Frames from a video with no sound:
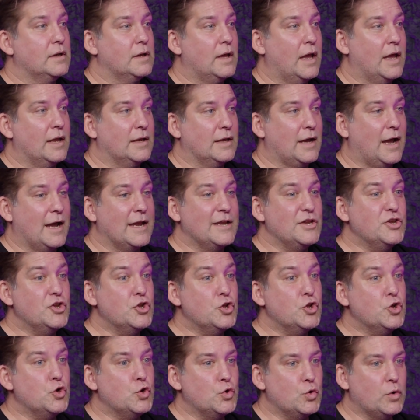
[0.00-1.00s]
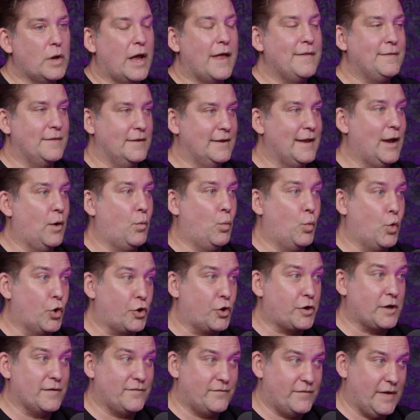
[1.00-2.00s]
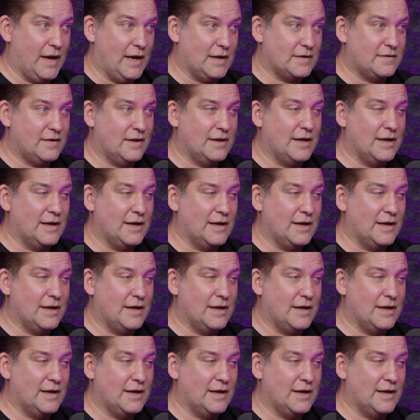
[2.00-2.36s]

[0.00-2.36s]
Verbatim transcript: And I knew, and the network effect.